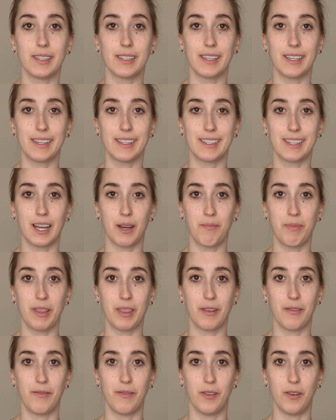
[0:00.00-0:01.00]
It's like
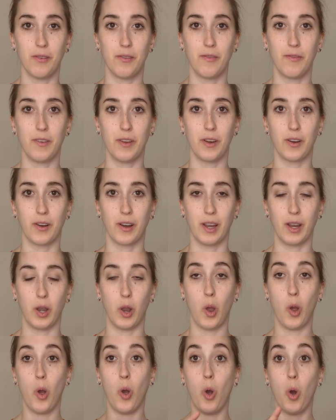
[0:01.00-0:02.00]
stopping the flow of
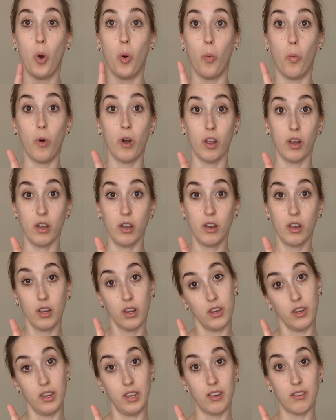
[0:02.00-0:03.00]
urine. One,
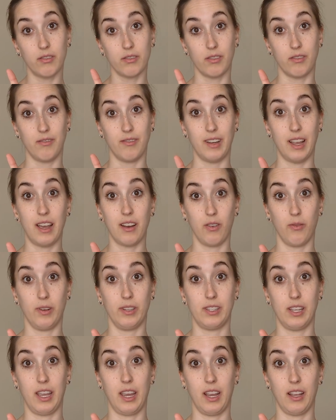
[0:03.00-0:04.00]
Kegels are not
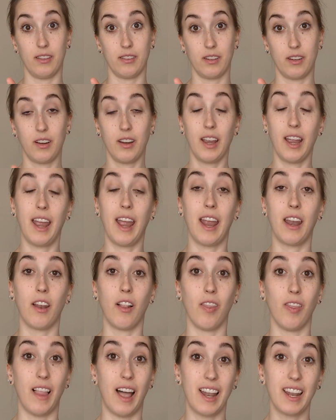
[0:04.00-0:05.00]
always the answer,
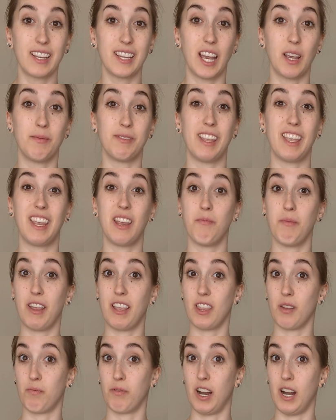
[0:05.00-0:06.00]
and a lot of times they can
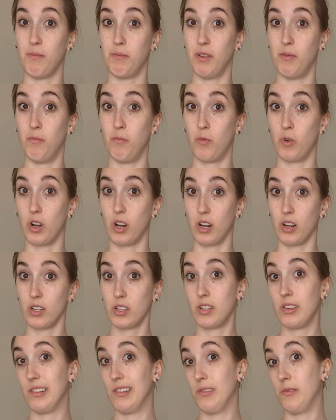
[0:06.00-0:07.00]
make the problem
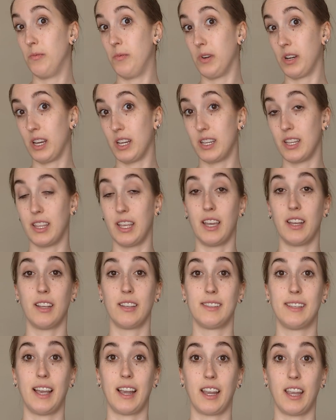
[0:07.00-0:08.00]
worse. We'll get to that in
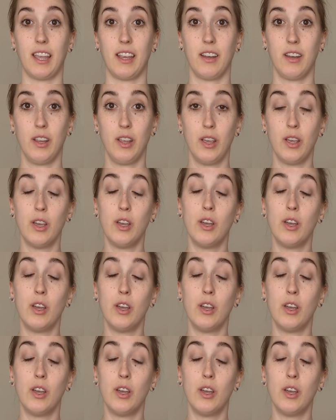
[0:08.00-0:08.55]
a second.